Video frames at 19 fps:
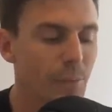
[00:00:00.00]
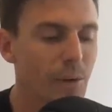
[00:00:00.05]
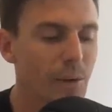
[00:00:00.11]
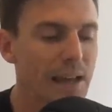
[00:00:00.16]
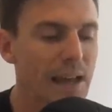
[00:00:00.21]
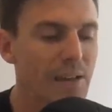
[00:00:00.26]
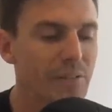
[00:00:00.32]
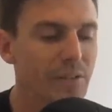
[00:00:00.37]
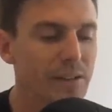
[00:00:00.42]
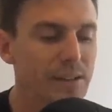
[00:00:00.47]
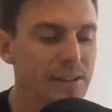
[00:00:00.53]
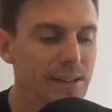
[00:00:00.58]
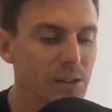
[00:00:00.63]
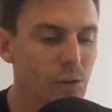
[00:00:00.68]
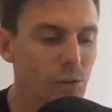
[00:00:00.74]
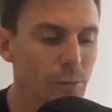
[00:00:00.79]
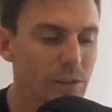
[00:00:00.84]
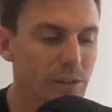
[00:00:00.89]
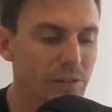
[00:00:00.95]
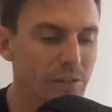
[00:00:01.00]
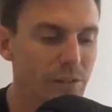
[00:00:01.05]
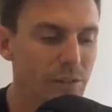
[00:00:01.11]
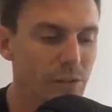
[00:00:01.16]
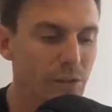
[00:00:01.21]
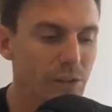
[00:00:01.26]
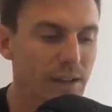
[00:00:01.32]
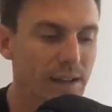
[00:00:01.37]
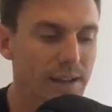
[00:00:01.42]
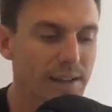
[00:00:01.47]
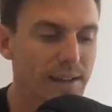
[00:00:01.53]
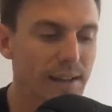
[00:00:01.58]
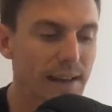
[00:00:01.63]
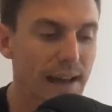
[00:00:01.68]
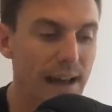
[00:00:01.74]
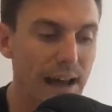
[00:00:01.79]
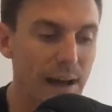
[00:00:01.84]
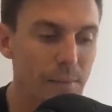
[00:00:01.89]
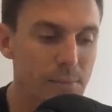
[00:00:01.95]
I want to have a little bit of a look at
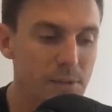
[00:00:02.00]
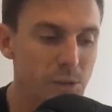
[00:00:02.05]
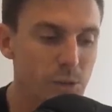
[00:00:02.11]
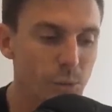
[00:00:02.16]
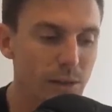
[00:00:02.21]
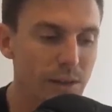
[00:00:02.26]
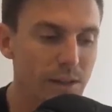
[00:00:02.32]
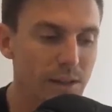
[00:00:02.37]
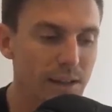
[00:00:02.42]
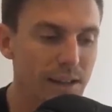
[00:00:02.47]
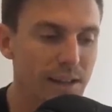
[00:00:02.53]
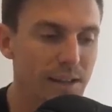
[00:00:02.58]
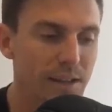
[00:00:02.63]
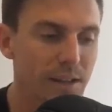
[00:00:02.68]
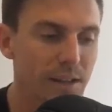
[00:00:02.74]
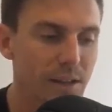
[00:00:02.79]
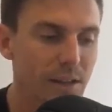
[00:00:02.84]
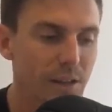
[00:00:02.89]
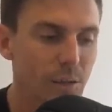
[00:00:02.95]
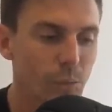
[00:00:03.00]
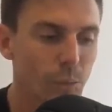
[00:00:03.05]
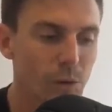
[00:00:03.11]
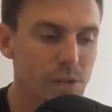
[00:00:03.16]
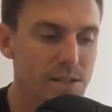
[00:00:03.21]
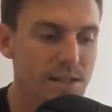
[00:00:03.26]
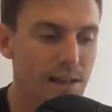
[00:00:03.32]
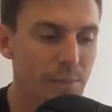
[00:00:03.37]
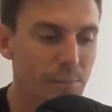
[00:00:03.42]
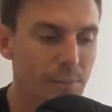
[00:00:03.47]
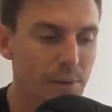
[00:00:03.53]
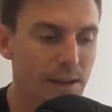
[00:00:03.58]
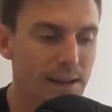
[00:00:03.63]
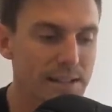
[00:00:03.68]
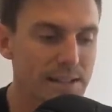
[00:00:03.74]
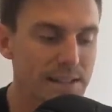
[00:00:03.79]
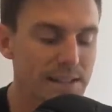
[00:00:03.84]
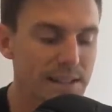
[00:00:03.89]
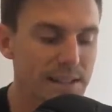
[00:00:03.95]
arm swing and what some
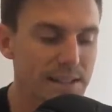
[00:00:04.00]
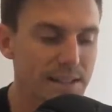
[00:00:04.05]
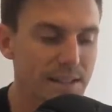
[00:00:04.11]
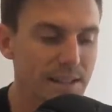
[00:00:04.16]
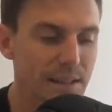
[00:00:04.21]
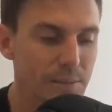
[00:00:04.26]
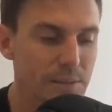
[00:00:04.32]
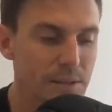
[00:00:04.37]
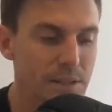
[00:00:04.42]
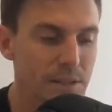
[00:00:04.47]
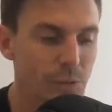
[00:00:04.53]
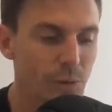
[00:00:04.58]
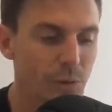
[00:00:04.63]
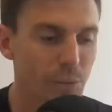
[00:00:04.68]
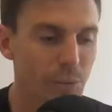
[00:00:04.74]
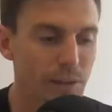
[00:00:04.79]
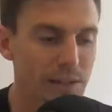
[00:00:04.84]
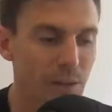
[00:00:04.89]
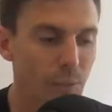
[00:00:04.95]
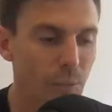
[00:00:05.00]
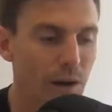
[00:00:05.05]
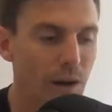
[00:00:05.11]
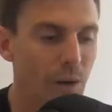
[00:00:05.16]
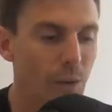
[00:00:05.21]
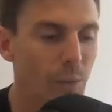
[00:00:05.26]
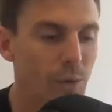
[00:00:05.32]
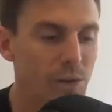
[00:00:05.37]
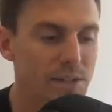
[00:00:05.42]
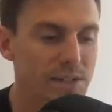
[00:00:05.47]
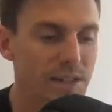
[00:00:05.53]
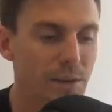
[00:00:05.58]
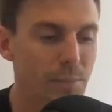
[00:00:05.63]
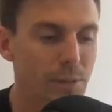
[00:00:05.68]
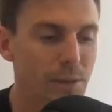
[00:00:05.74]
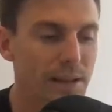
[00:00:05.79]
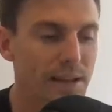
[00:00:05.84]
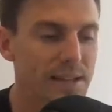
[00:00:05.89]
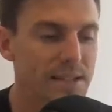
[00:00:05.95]
players in these clips are doing really well, what some
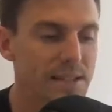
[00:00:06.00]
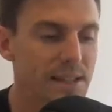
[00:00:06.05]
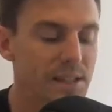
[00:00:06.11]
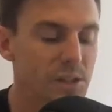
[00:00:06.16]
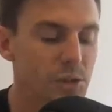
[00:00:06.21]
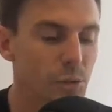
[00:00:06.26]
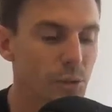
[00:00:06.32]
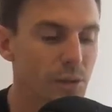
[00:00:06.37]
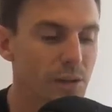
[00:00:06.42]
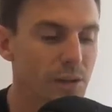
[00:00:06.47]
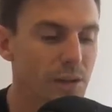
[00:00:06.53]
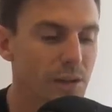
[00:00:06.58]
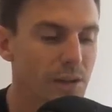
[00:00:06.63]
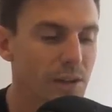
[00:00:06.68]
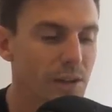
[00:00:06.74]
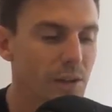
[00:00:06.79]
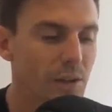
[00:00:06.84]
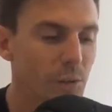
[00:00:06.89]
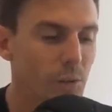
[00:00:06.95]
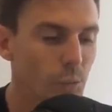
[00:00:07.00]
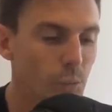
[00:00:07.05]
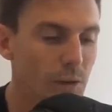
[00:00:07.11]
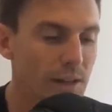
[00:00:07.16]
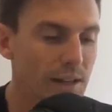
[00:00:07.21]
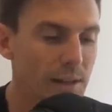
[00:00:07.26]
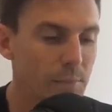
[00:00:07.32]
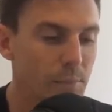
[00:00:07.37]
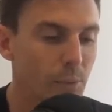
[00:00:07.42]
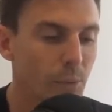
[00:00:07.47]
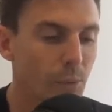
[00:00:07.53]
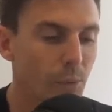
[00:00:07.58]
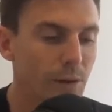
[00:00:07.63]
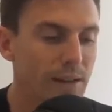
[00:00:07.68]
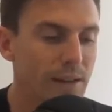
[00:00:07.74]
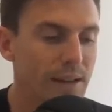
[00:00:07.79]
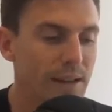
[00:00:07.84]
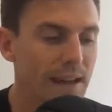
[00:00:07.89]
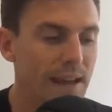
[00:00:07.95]
players are doing really
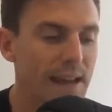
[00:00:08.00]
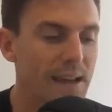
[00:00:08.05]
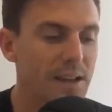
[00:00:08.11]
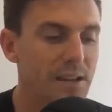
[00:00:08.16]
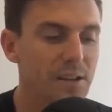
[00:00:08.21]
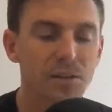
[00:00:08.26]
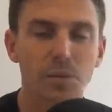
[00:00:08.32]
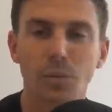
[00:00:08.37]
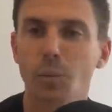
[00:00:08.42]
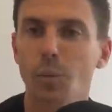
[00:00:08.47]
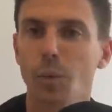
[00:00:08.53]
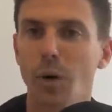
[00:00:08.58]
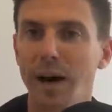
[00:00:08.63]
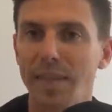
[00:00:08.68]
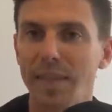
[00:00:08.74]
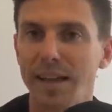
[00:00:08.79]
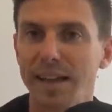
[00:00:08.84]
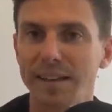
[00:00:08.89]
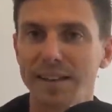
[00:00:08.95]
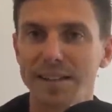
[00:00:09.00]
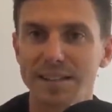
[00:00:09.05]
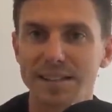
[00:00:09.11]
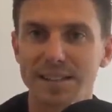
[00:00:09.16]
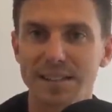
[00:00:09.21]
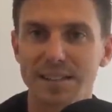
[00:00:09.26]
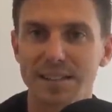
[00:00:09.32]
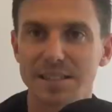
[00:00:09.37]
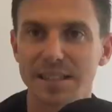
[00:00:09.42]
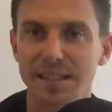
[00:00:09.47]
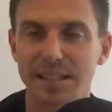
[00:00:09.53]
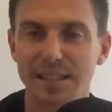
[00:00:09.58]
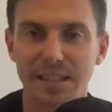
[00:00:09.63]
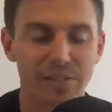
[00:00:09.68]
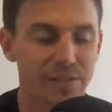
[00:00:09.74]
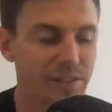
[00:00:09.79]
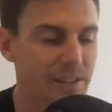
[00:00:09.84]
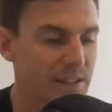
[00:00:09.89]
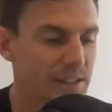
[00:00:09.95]
poorly, and why that is
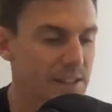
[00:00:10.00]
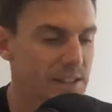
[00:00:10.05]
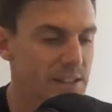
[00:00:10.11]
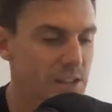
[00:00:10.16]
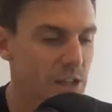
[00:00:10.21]
significant.